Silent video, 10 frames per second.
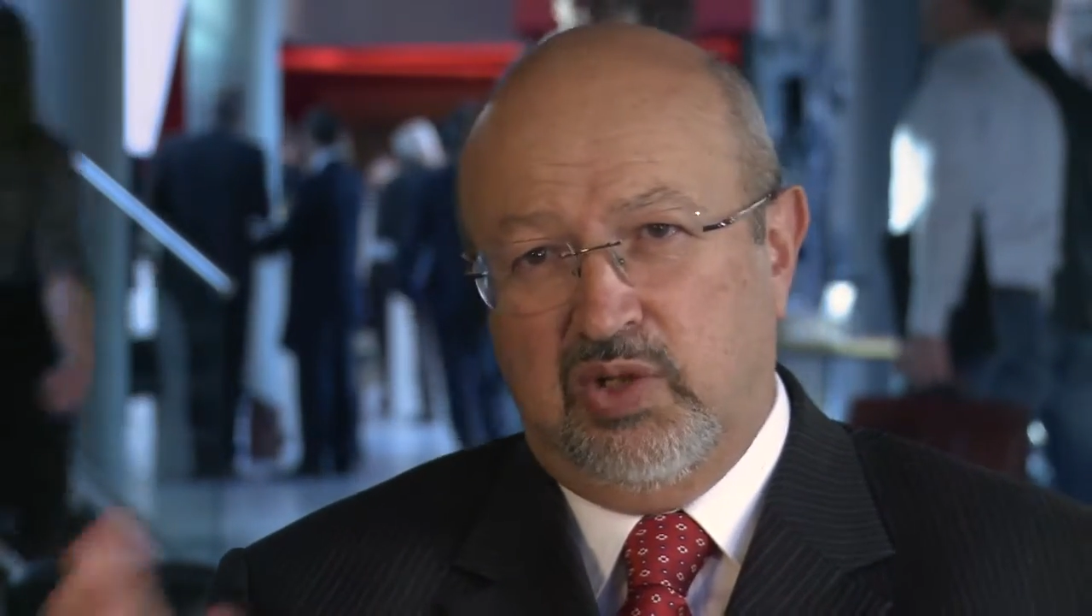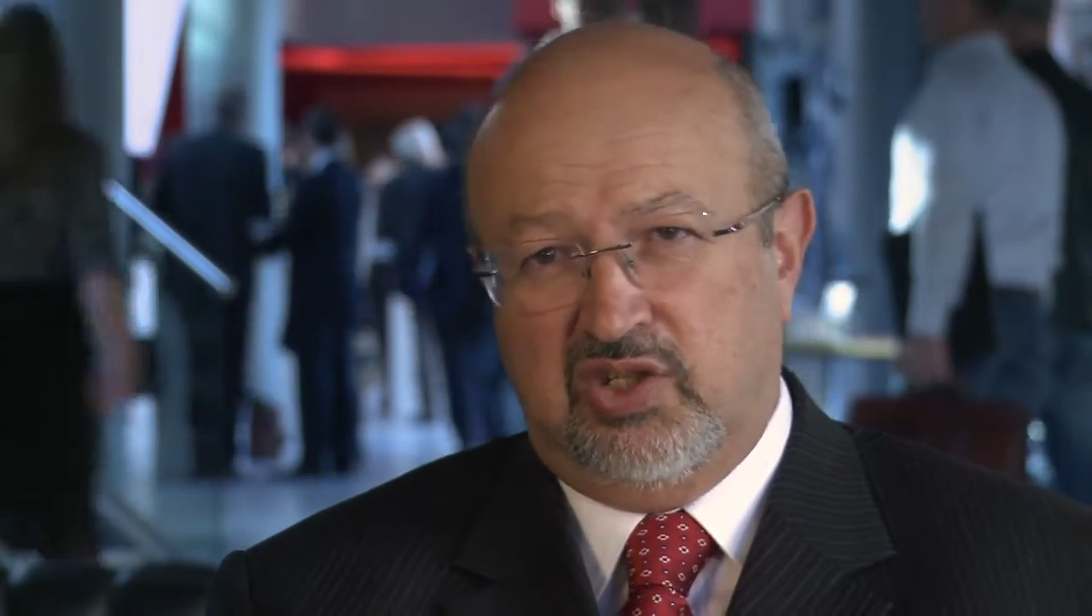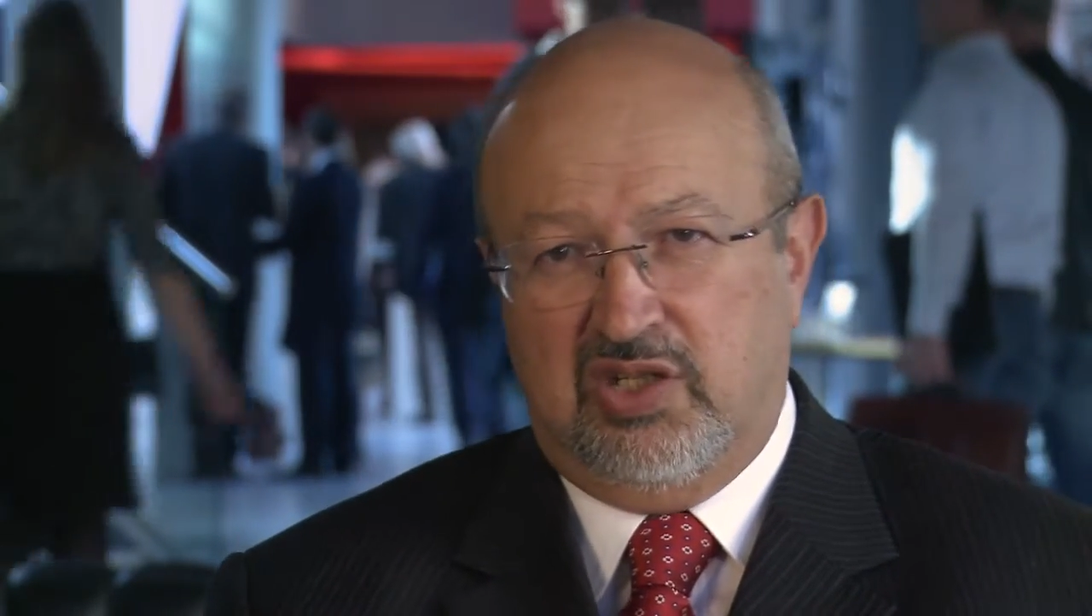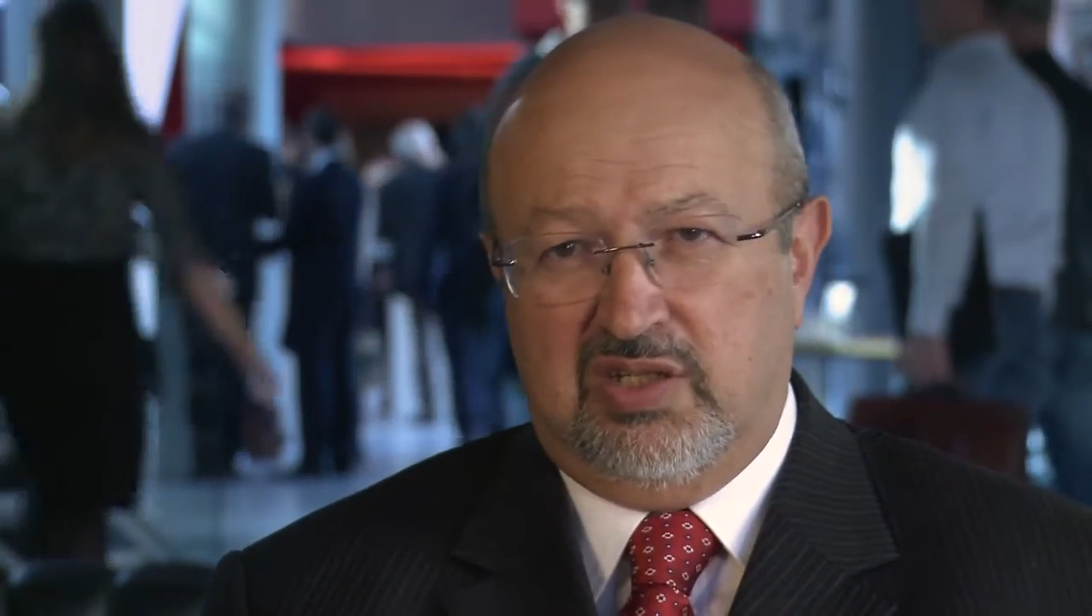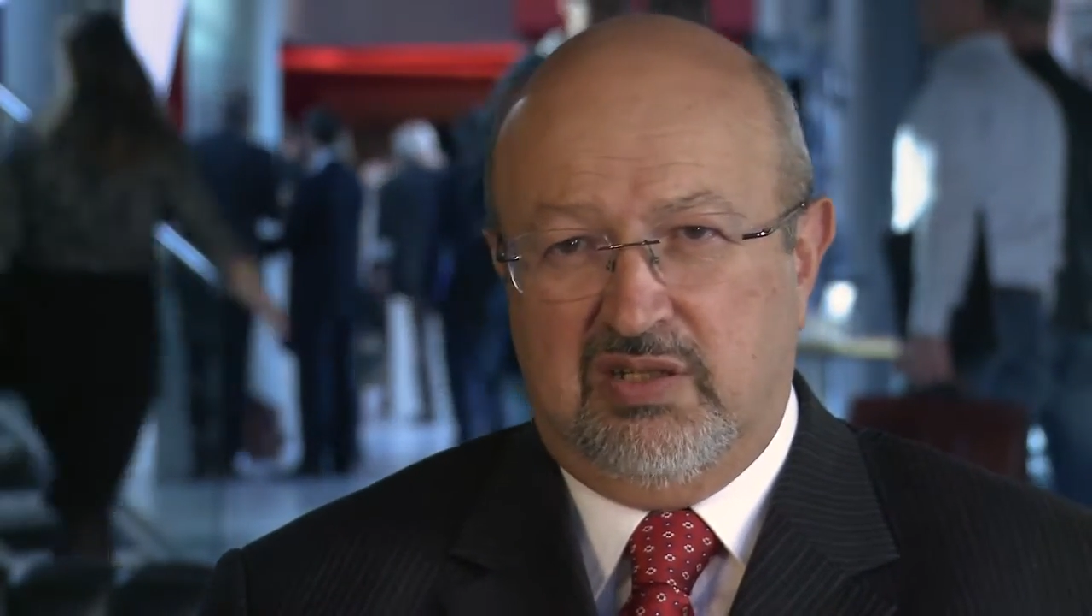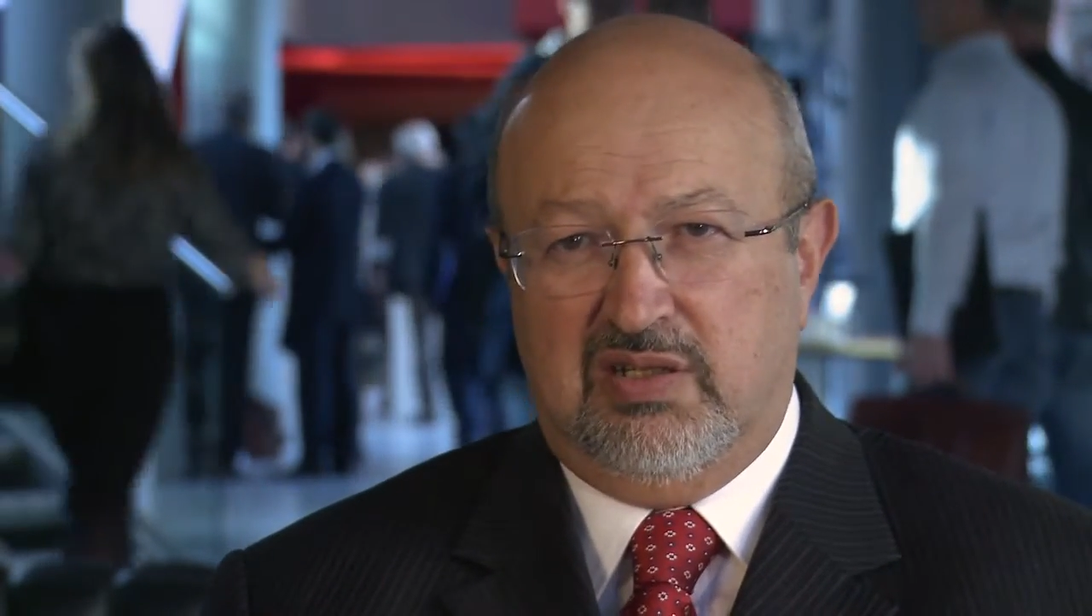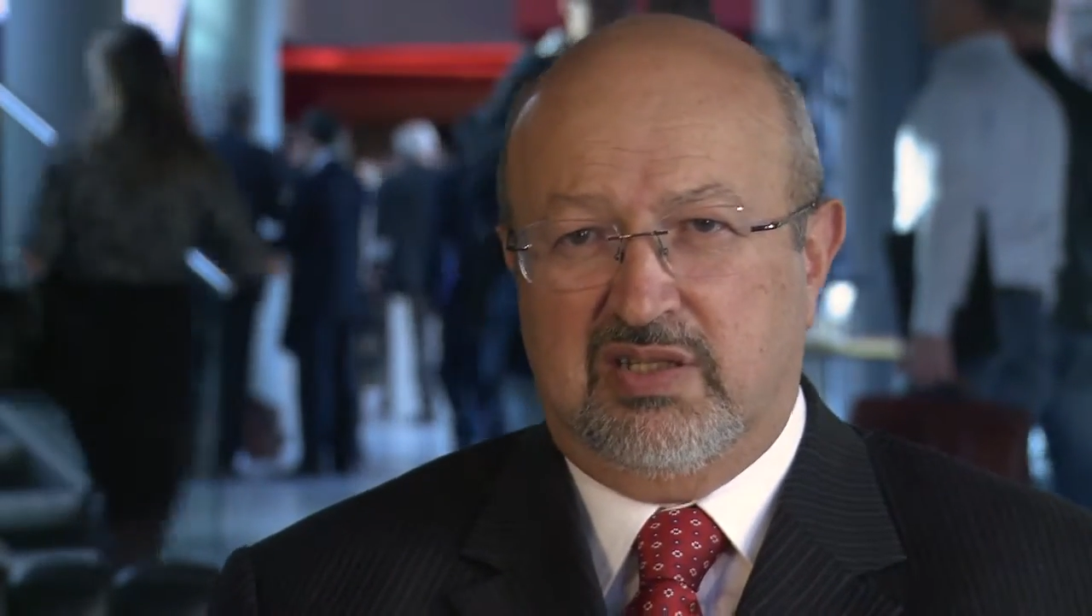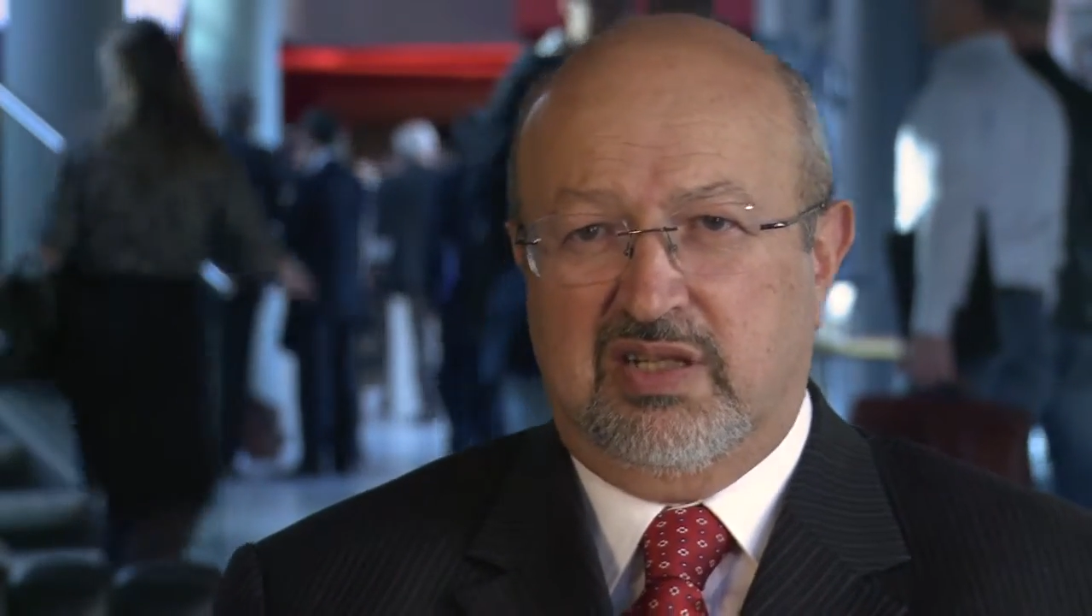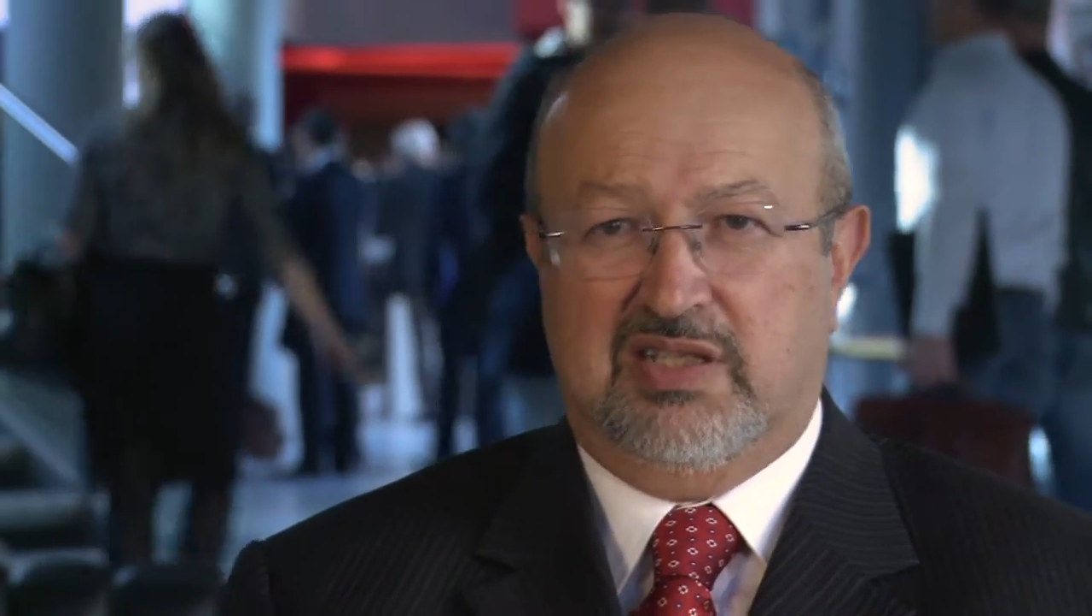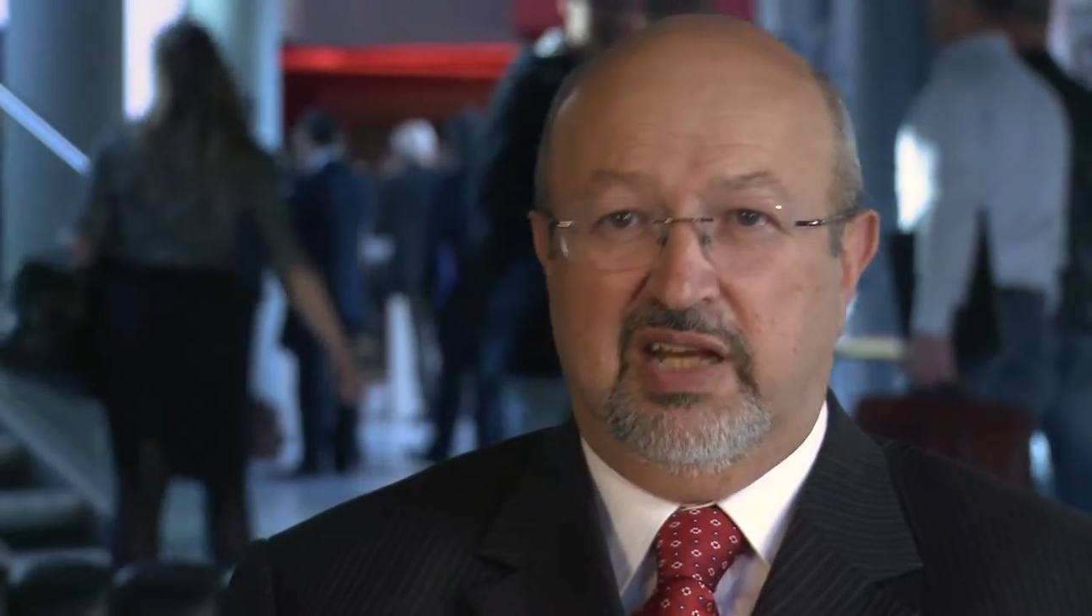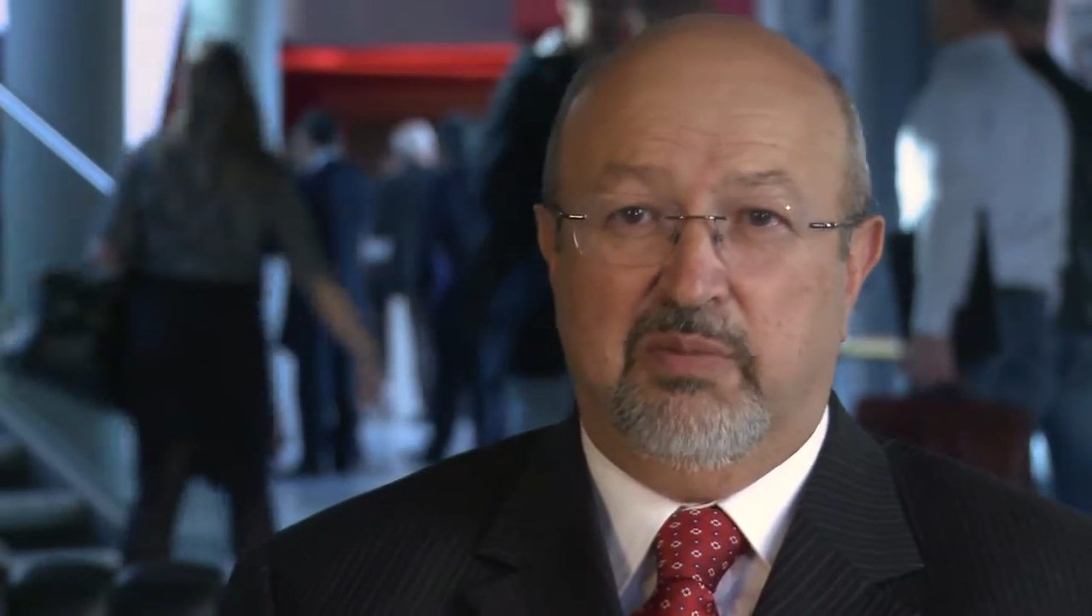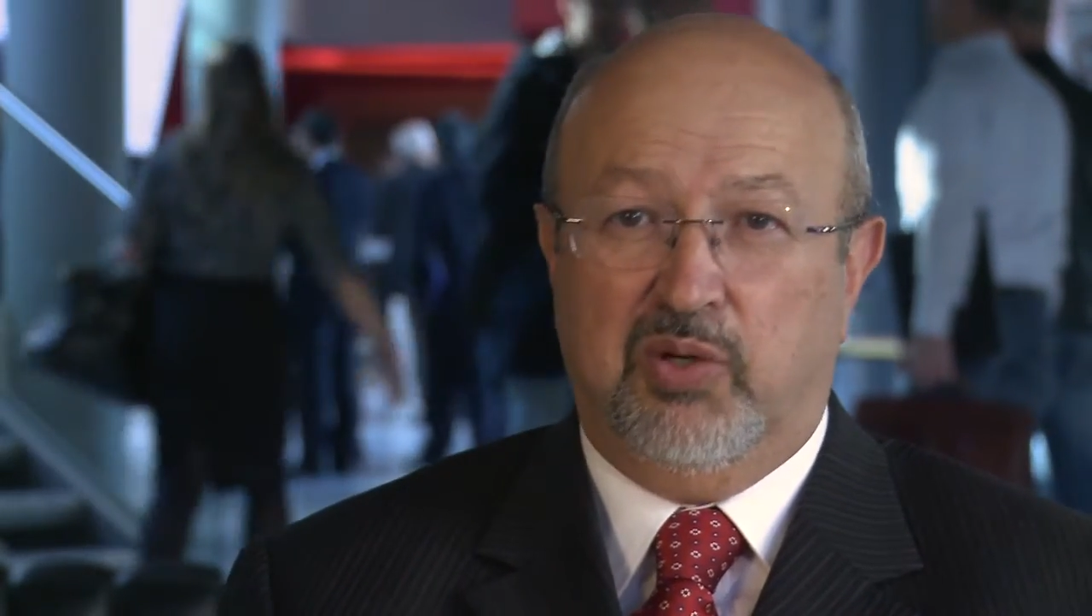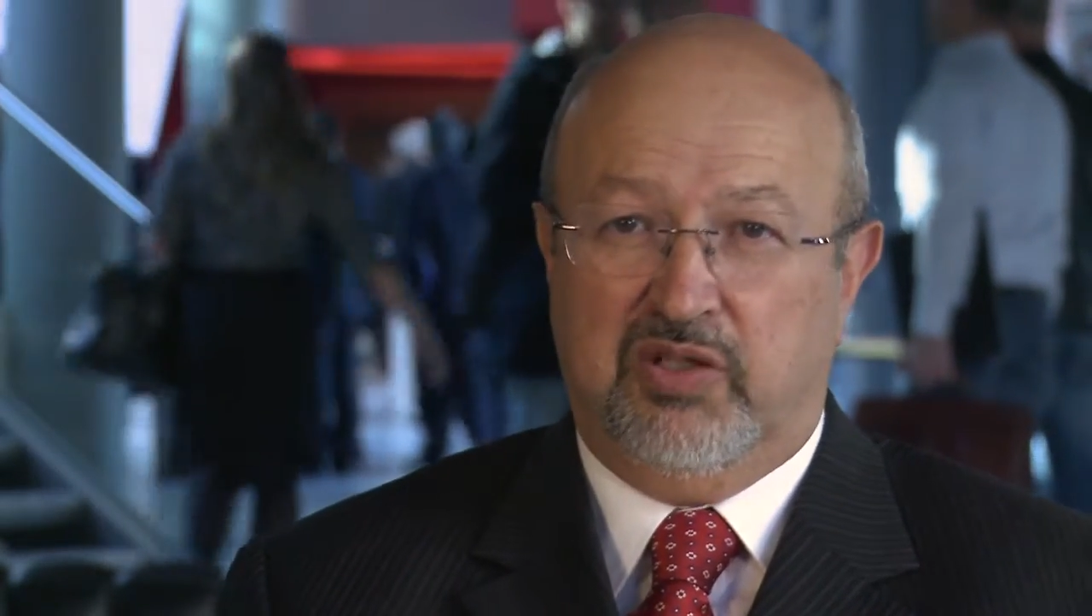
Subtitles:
which is the Sustainable